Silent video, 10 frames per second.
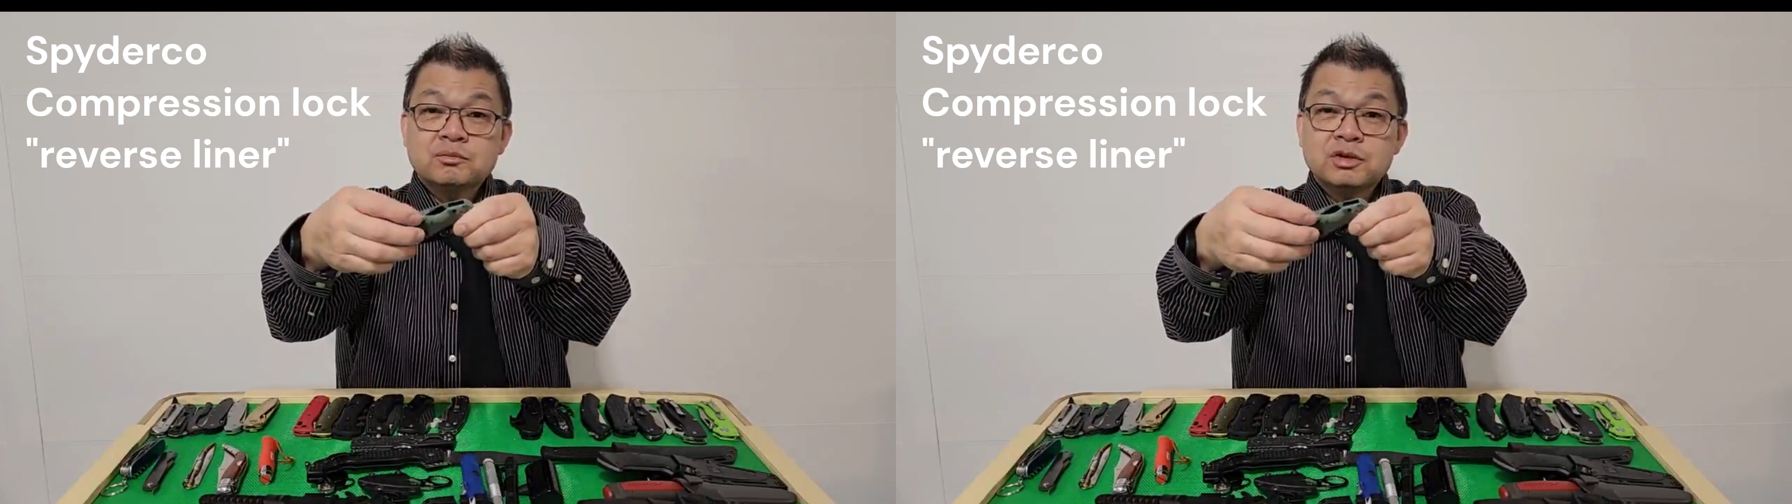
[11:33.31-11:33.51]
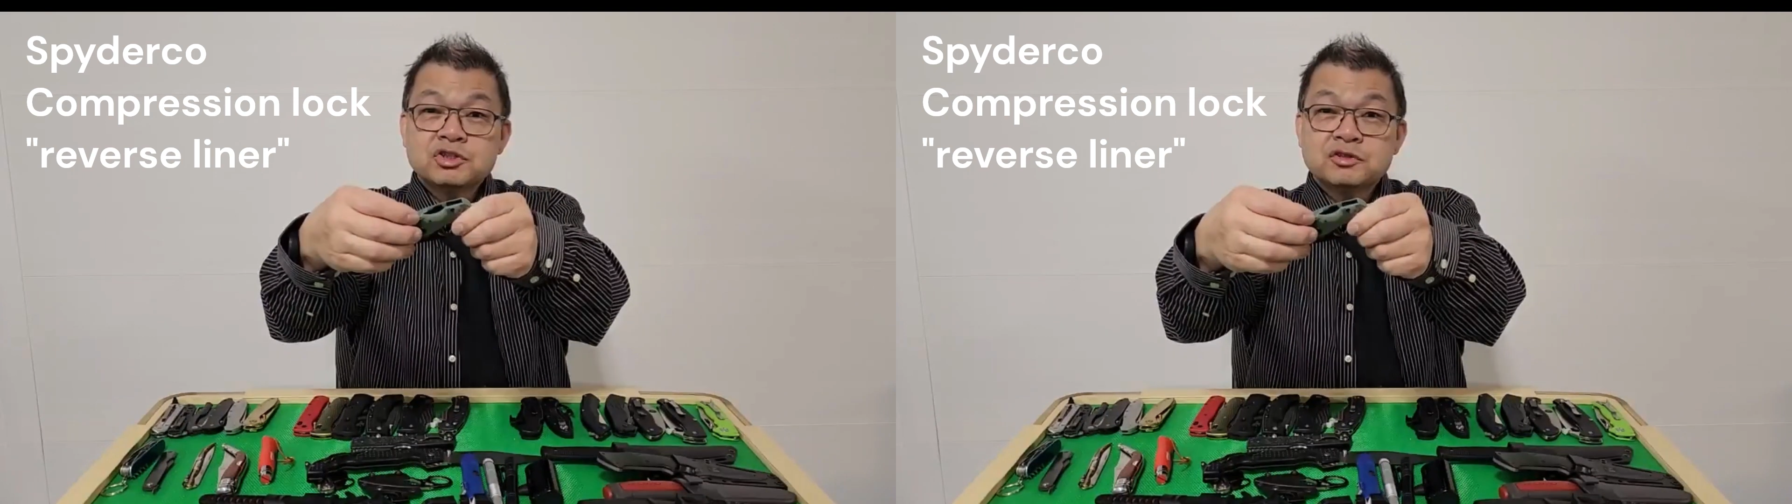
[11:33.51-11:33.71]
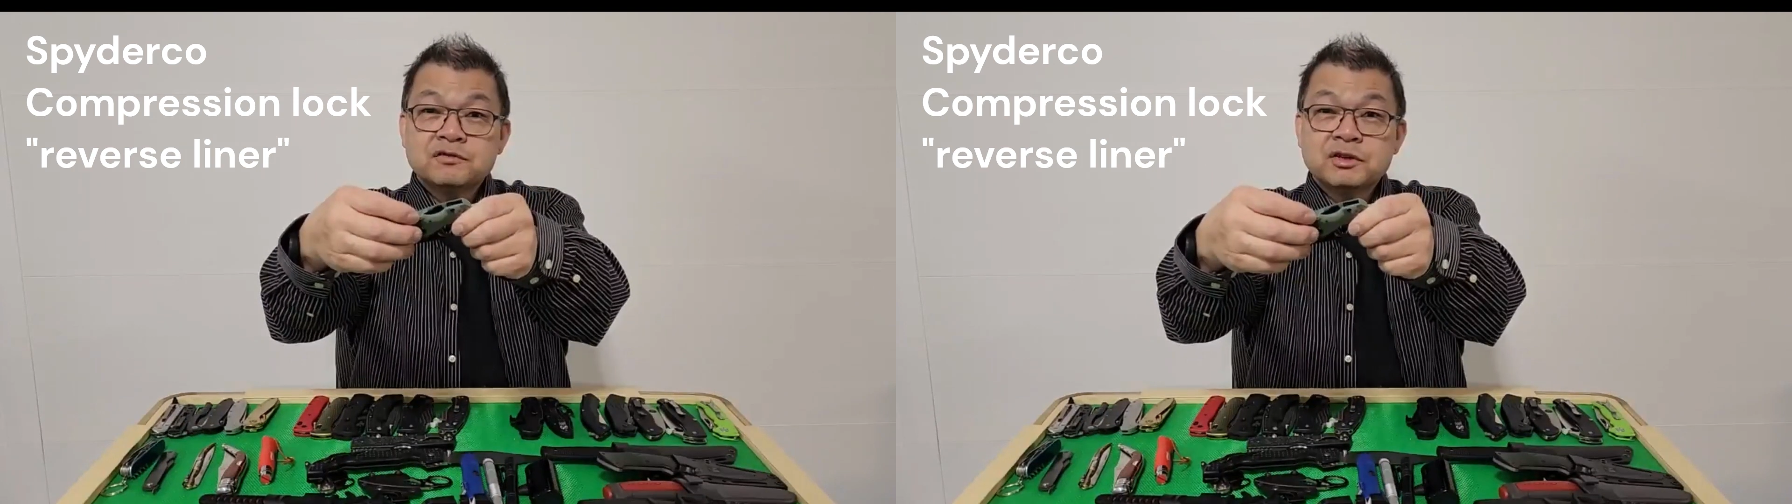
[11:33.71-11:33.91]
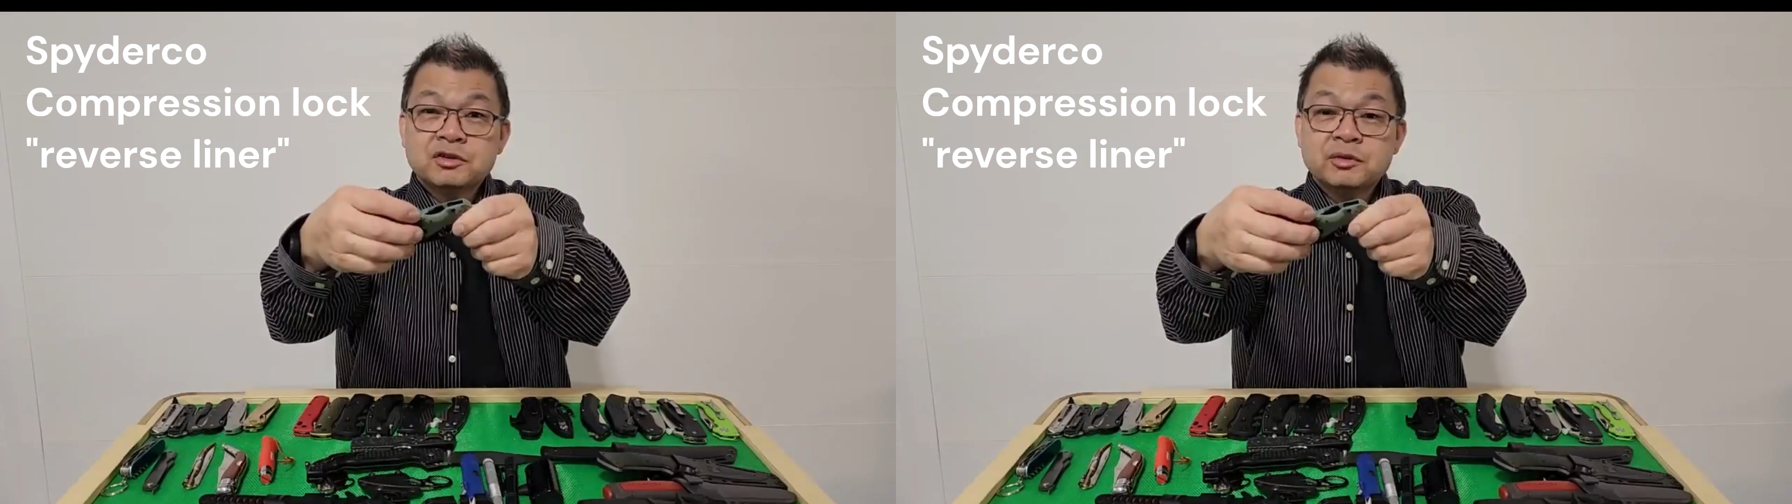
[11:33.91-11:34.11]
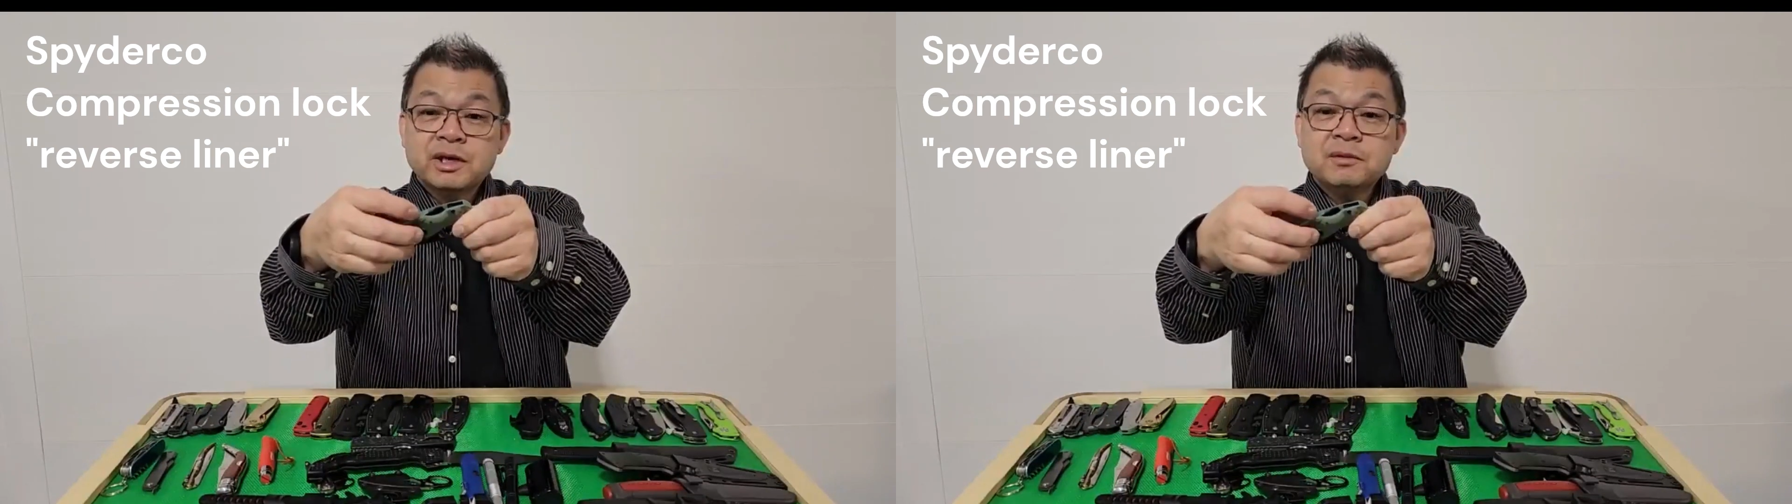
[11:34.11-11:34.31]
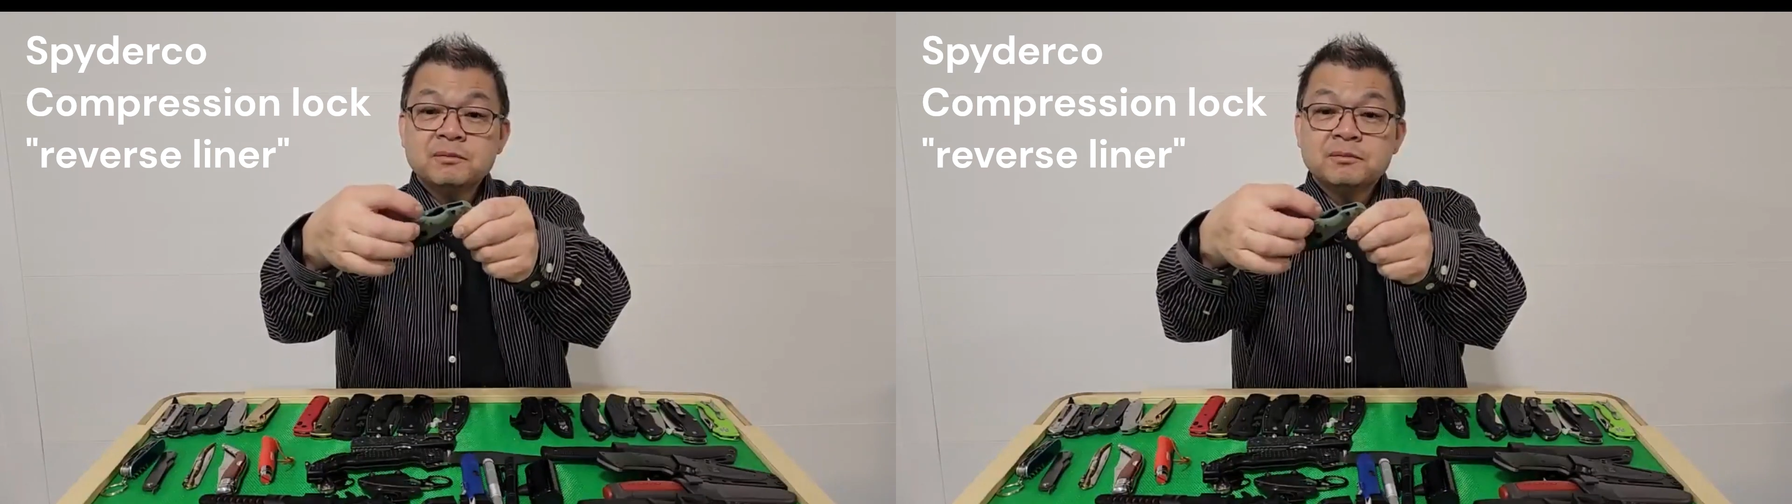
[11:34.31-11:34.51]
push your finger in,